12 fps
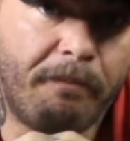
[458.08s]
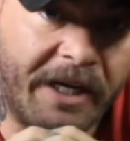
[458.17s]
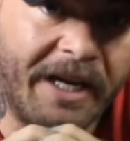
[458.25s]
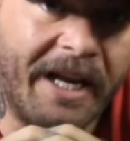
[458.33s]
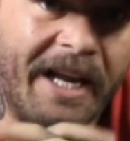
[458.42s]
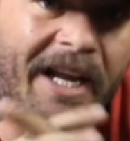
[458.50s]

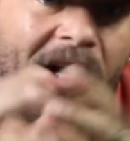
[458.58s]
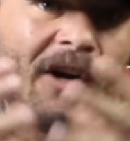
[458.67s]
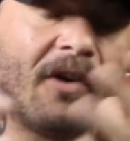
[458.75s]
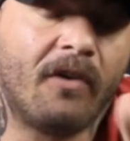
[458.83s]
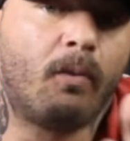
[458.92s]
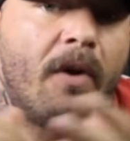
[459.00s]
but
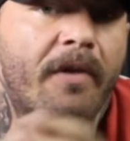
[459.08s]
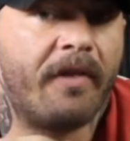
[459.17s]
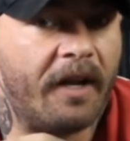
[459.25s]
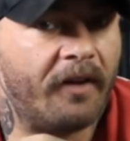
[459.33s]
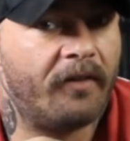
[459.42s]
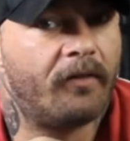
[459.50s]
here's where
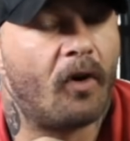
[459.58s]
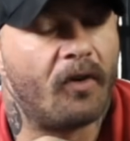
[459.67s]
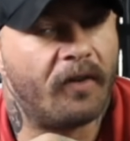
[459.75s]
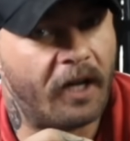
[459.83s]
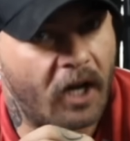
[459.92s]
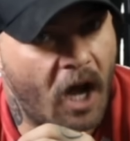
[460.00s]
things start
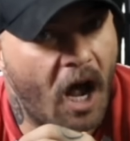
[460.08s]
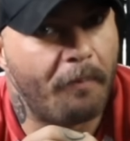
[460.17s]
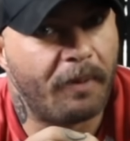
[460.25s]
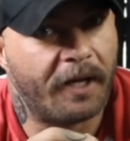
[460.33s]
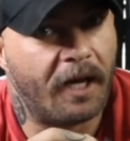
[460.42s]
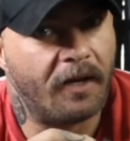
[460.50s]
to get
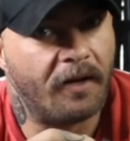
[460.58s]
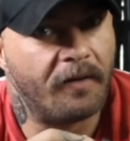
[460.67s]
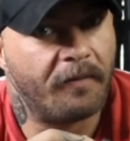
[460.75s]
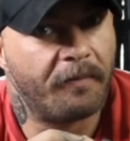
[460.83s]
complicated.